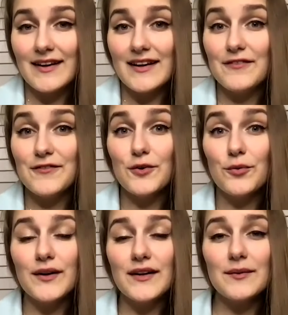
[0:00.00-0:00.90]
If you
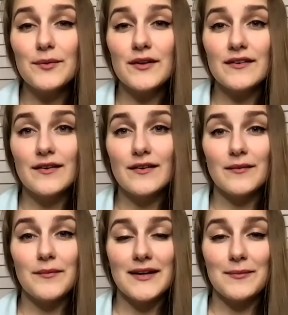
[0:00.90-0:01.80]
really volunteered
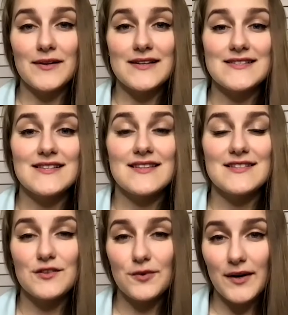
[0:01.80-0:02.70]
in many places,
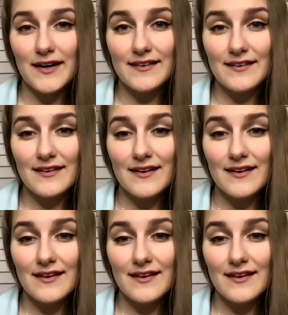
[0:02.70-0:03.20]
that's great.